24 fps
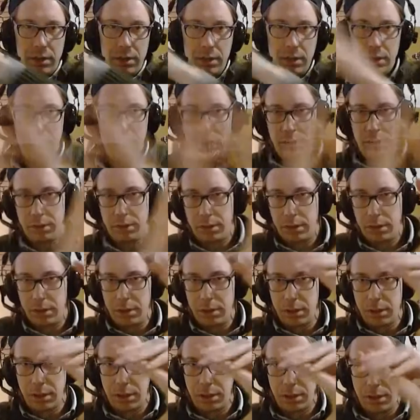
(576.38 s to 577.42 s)
and then you can
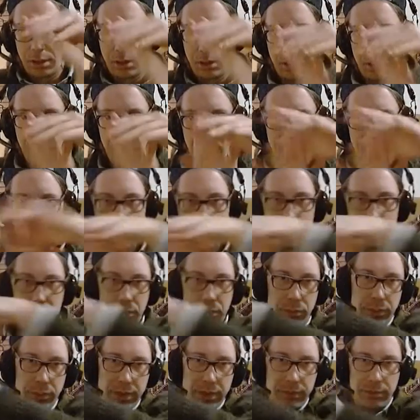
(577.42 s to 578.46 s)

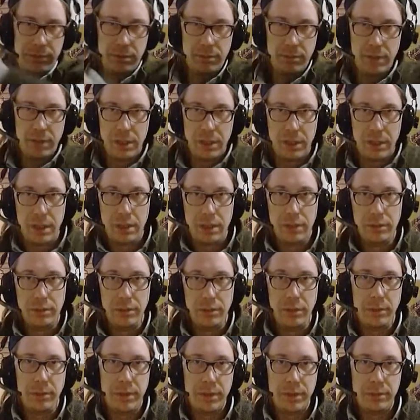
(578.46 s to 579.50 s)
interweave them, and they
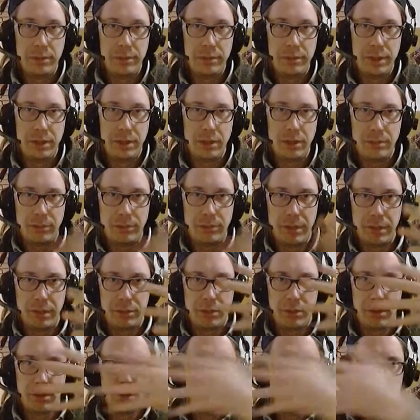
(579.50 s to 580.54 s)
basically they
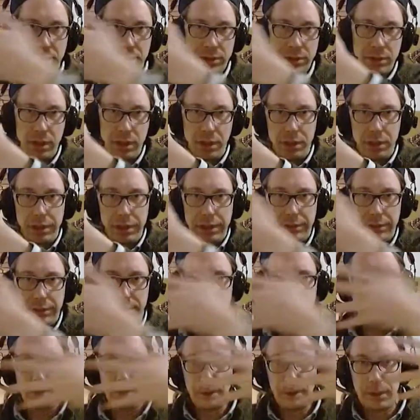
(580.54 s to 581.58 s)
grow horizontally, so
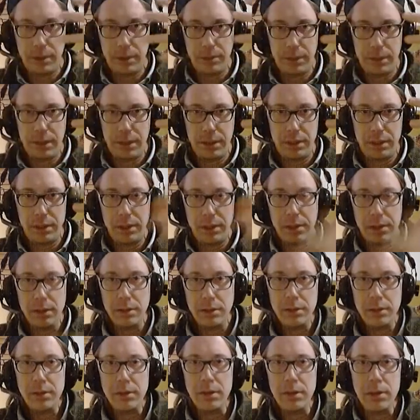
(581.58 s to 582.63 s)
they become like
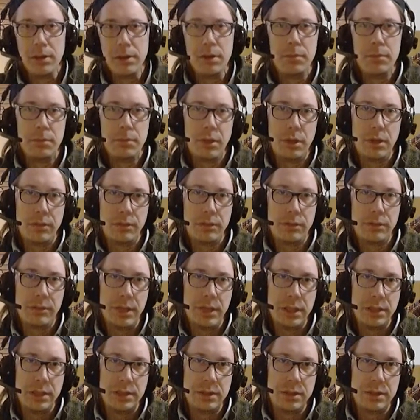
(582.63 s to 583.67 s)
part of a
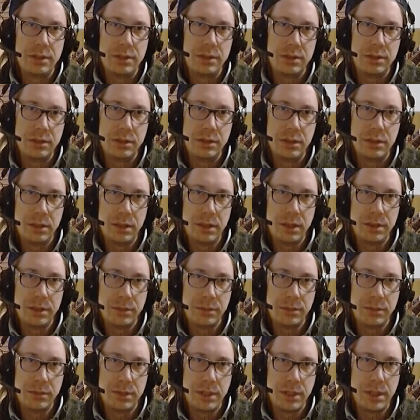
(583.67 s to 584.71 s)
fence. And that's
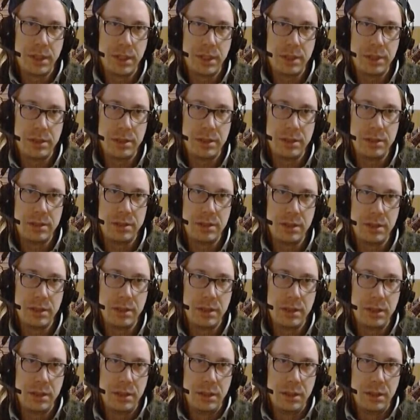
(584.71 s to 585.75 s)
what the hedge is. And
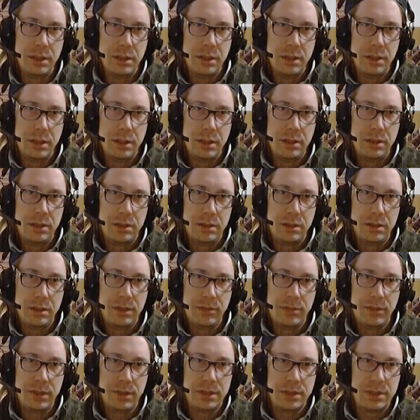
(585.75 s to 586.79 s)

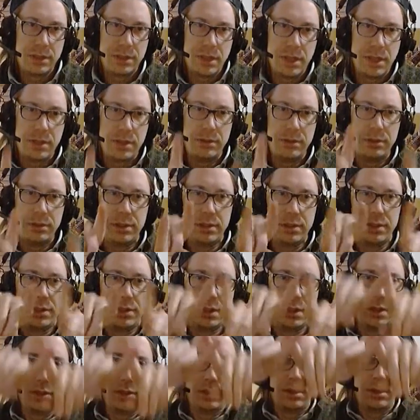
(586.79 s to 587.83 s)
different styles
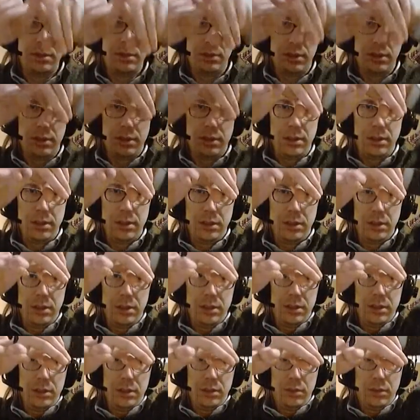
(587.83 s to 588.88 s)
exist. You can
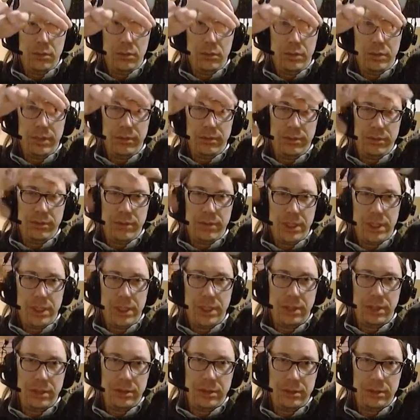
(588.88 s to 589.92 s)
weave them
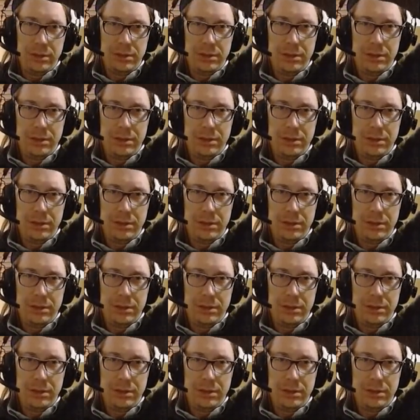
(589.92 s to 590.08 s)
together,